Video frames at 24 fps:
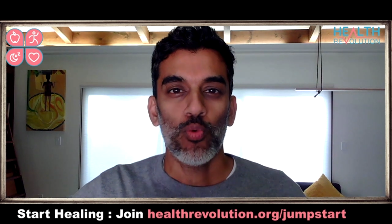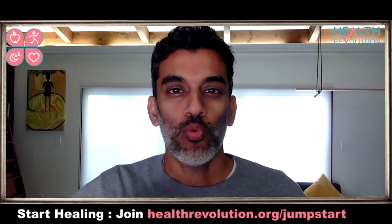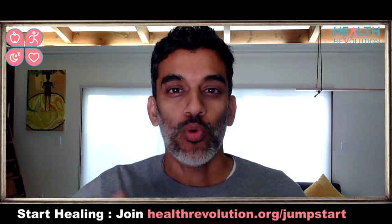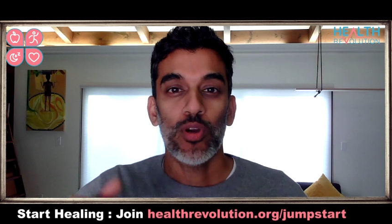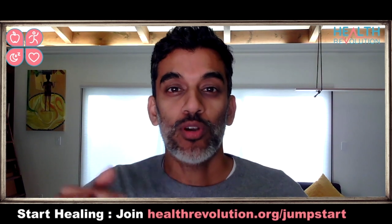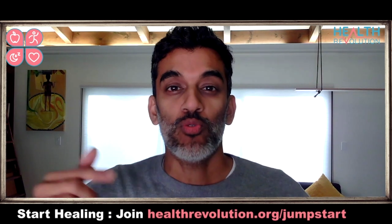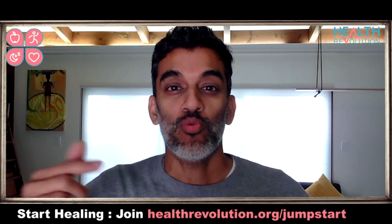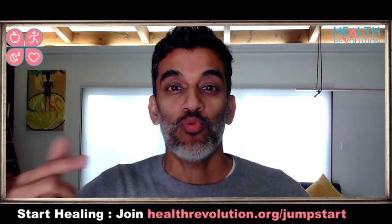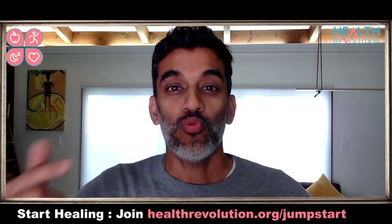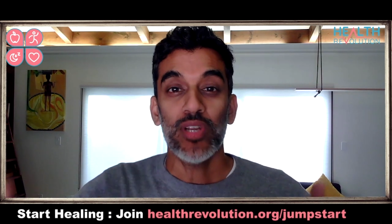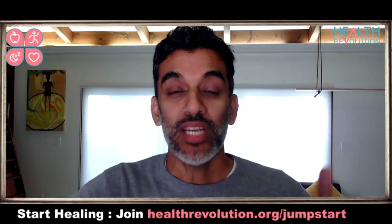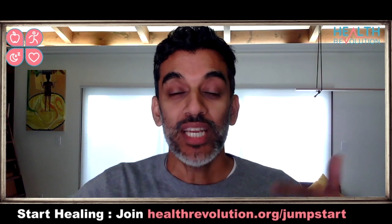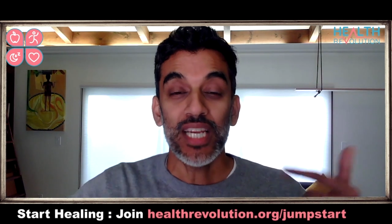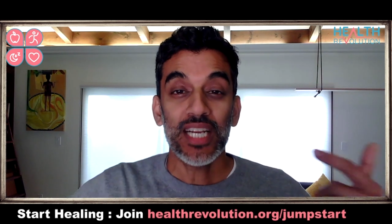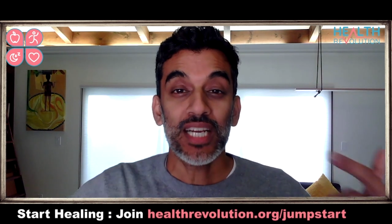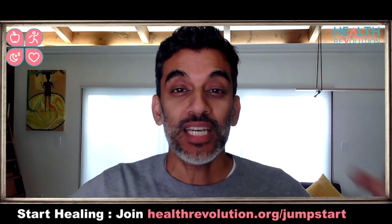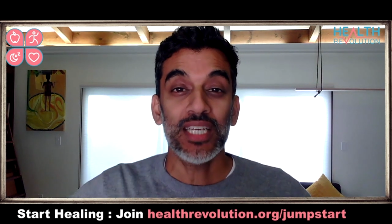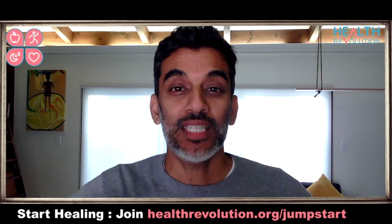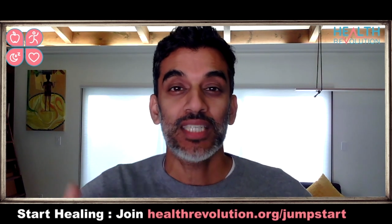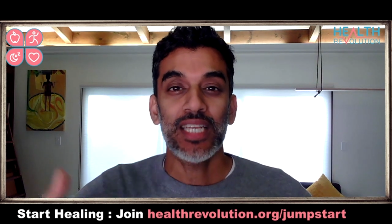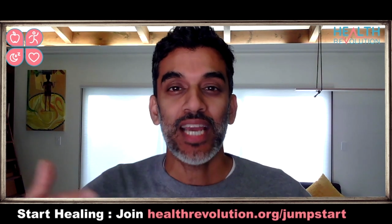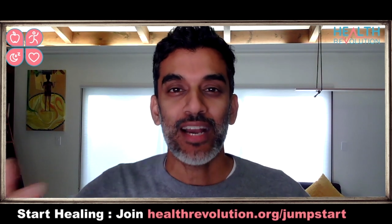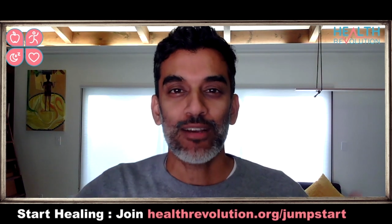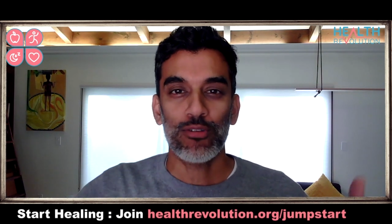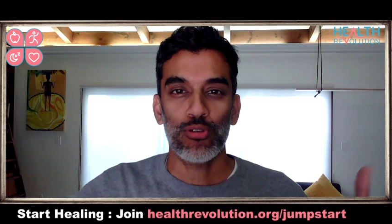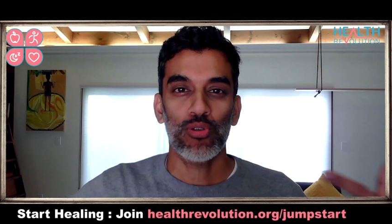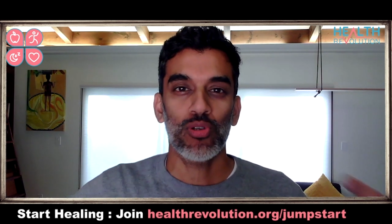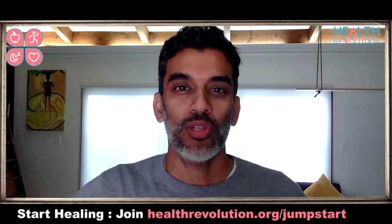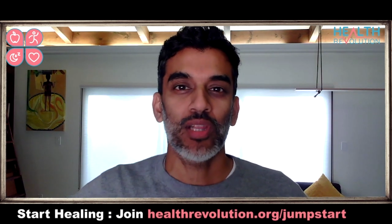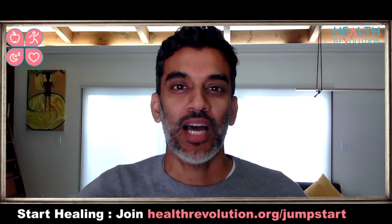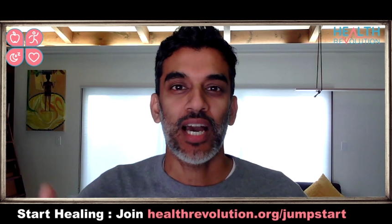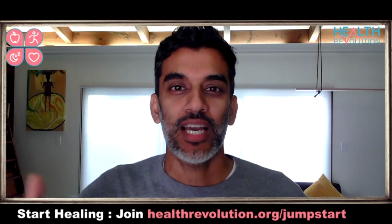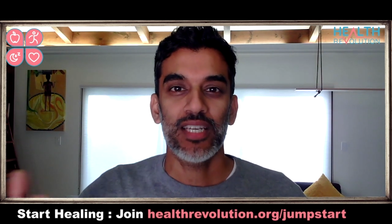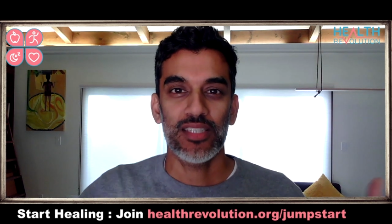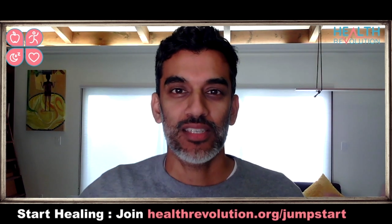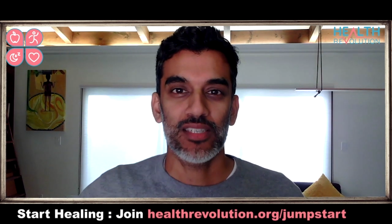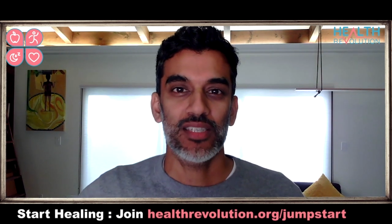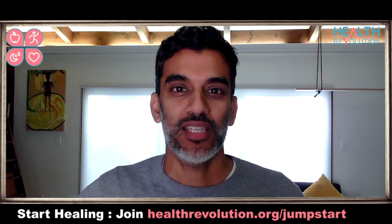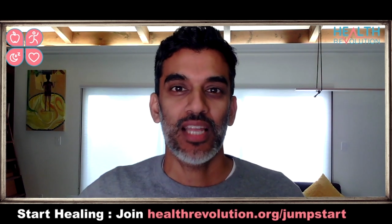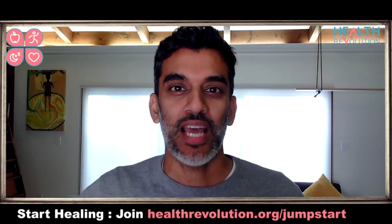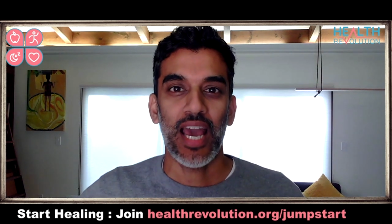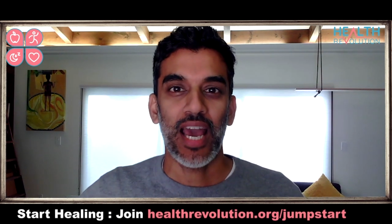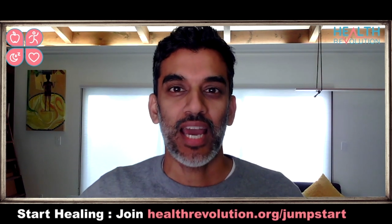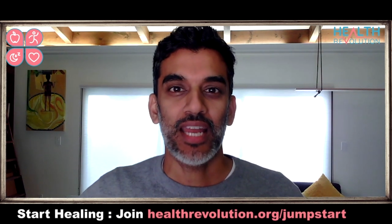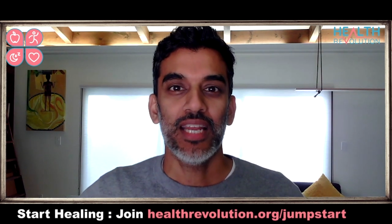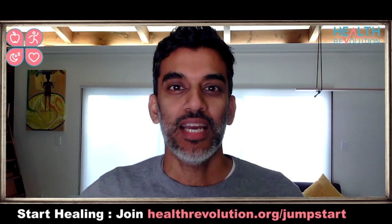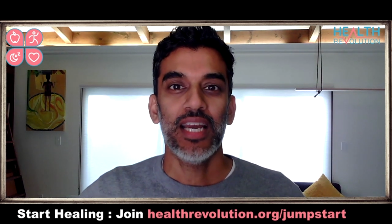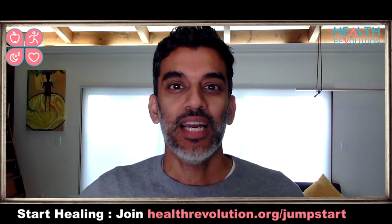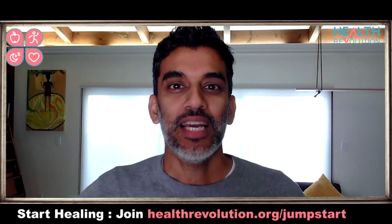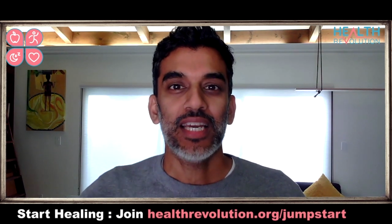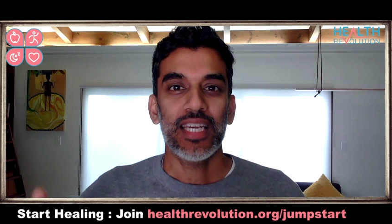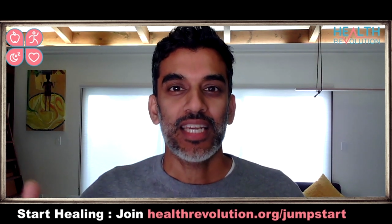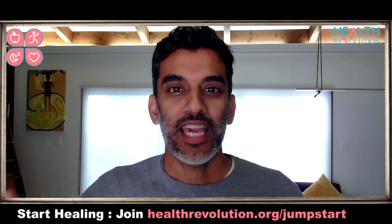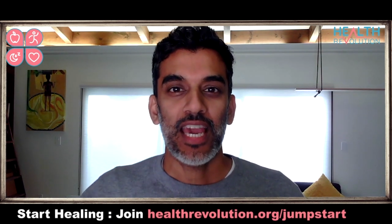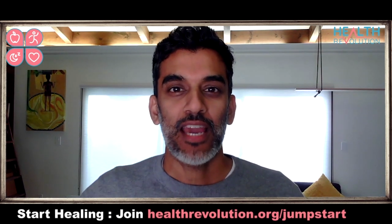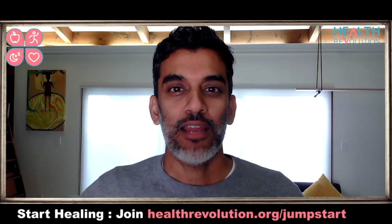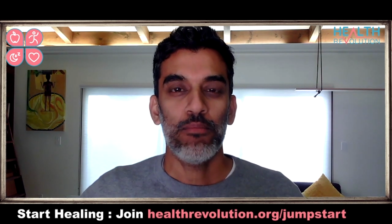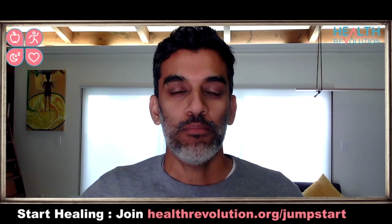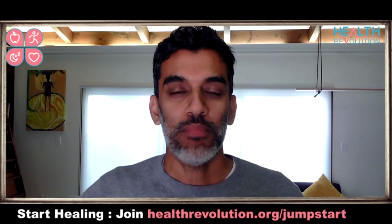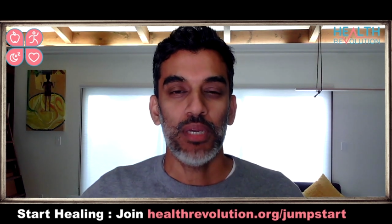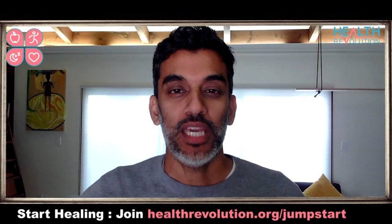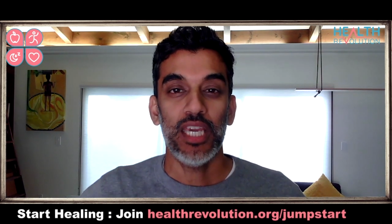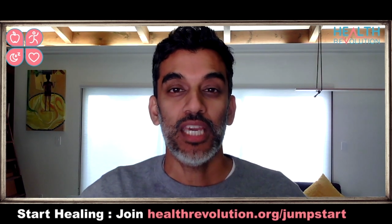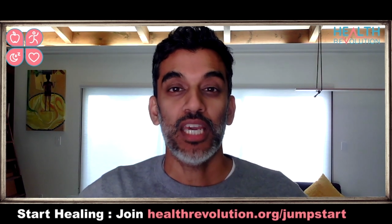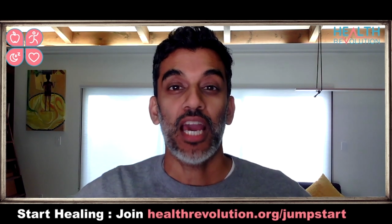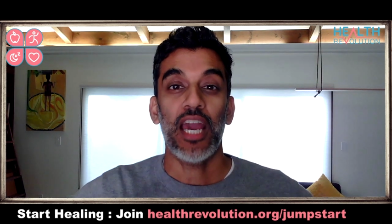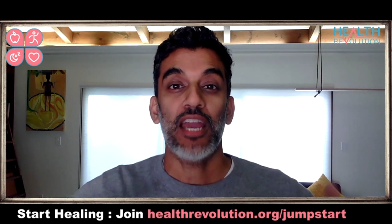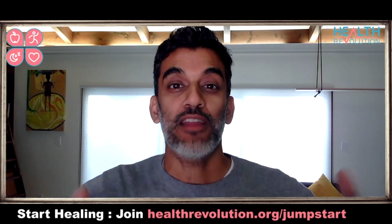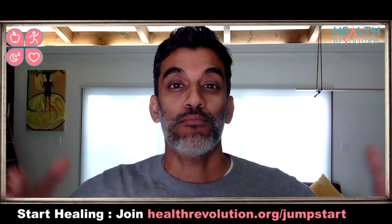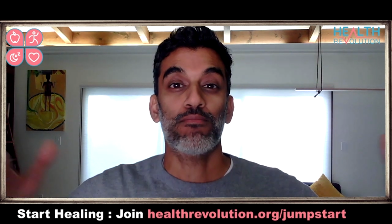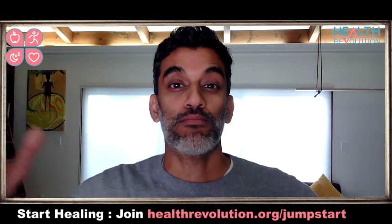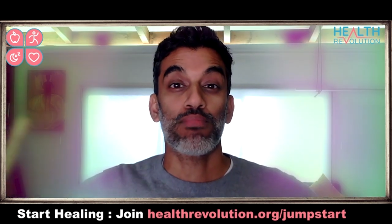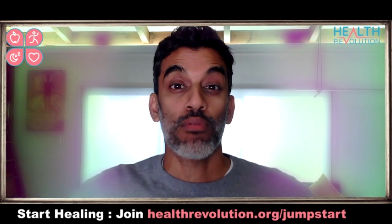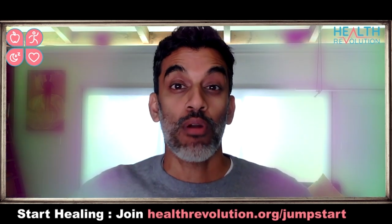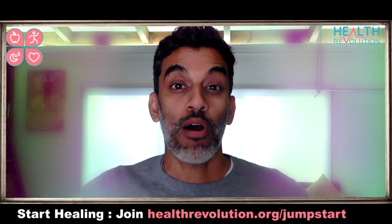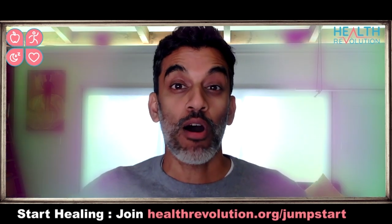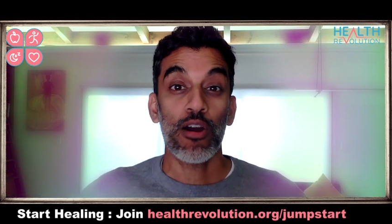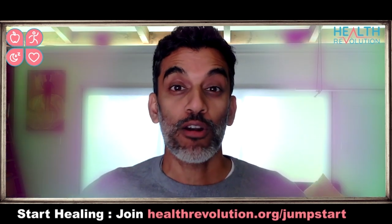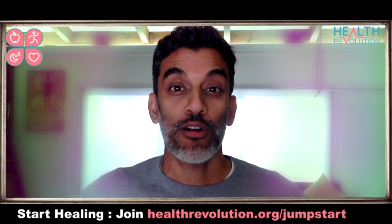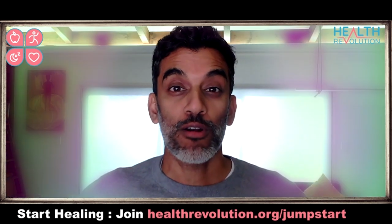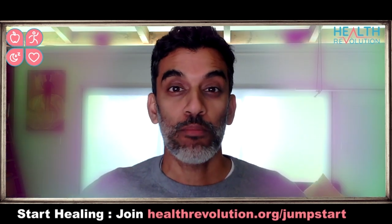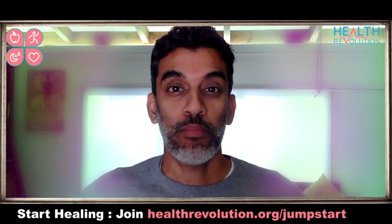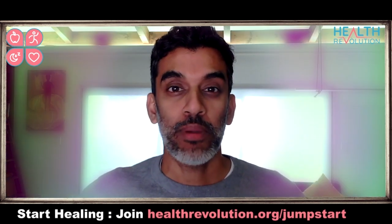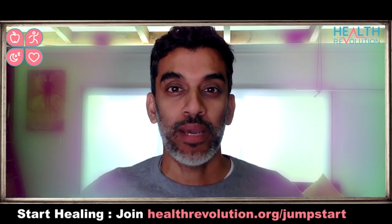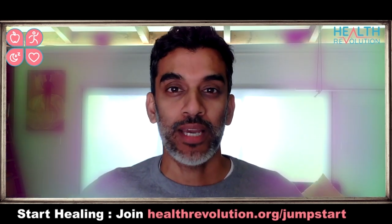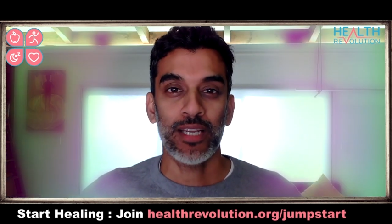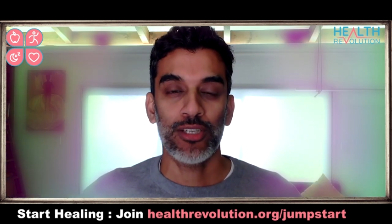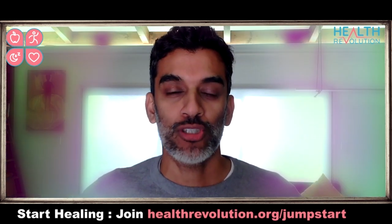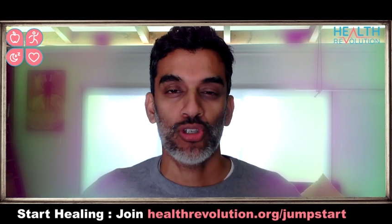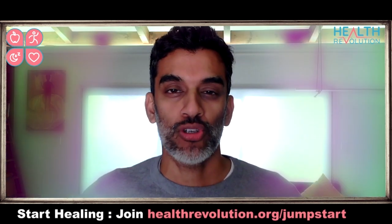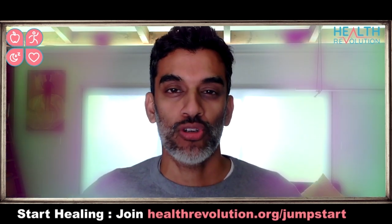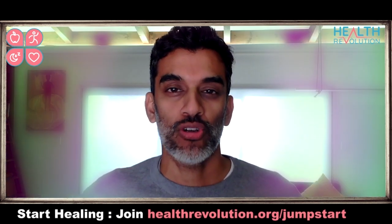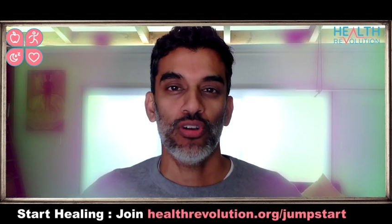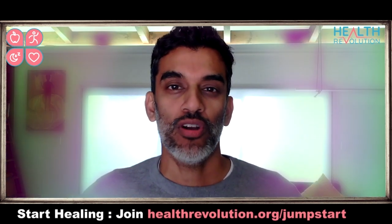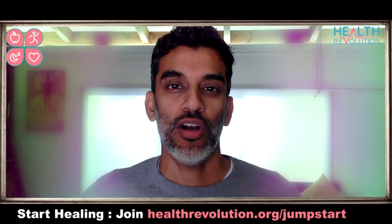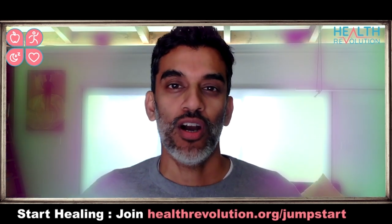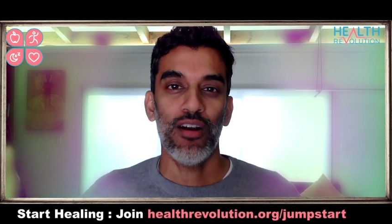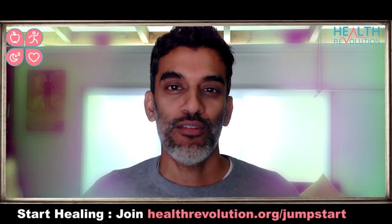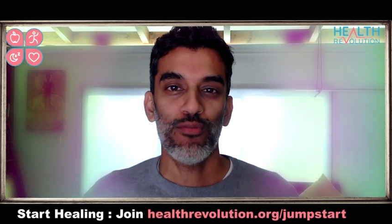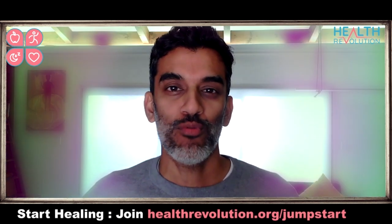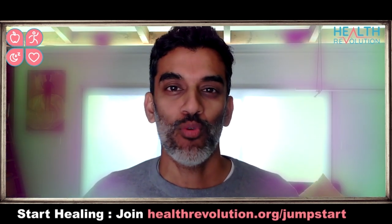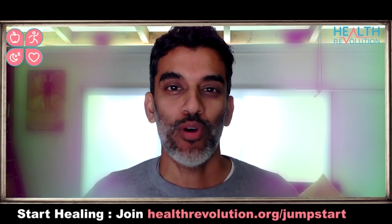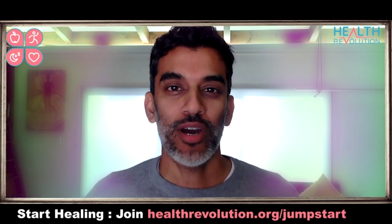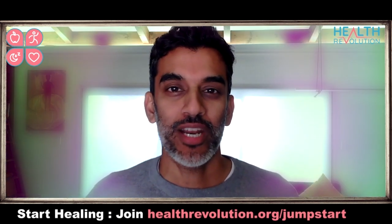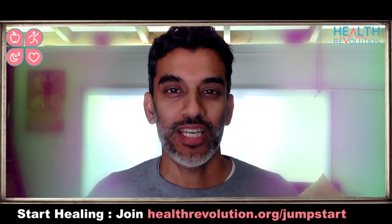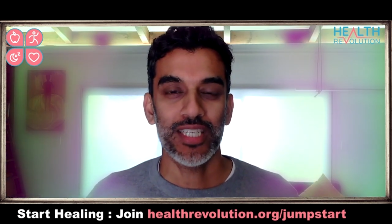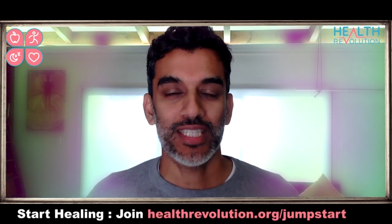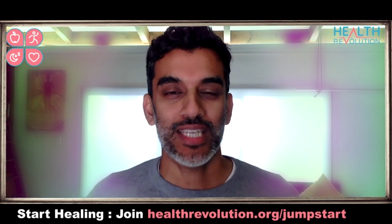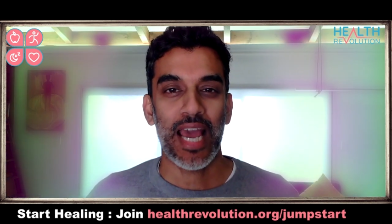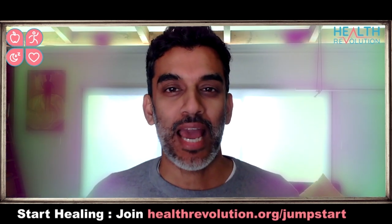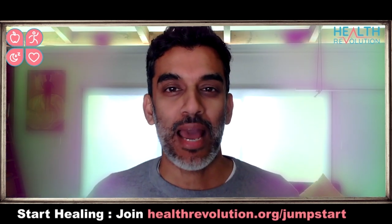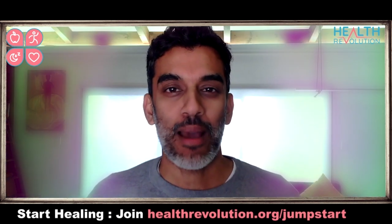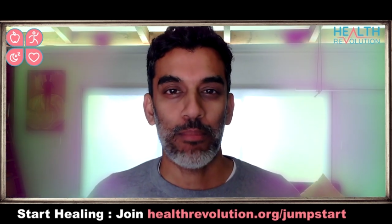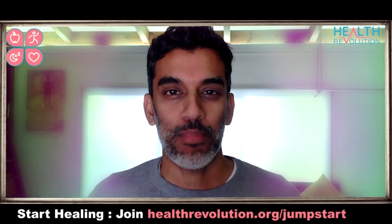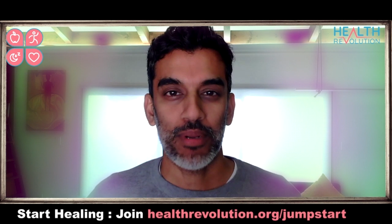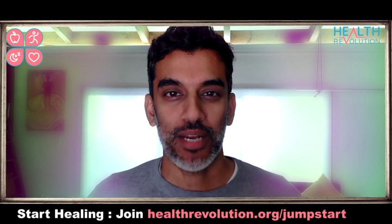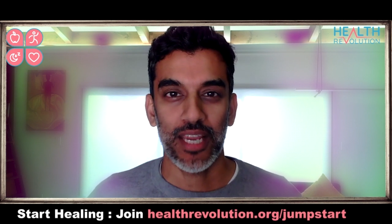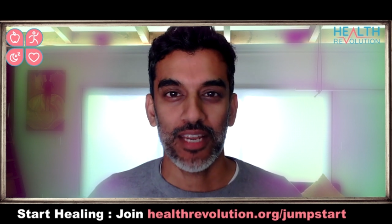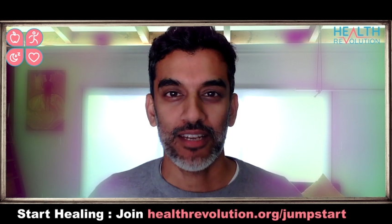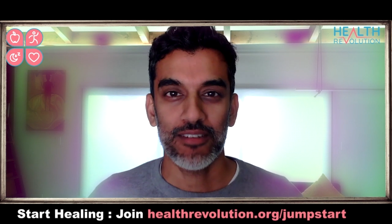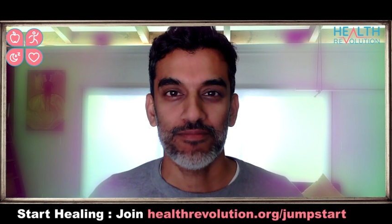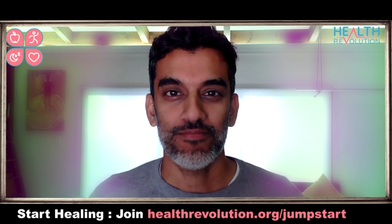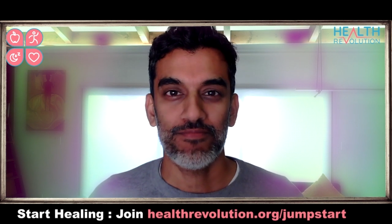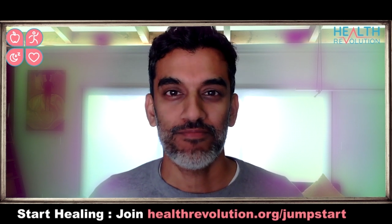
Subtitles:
what recontextualizes that can be a broader picture of what is happening.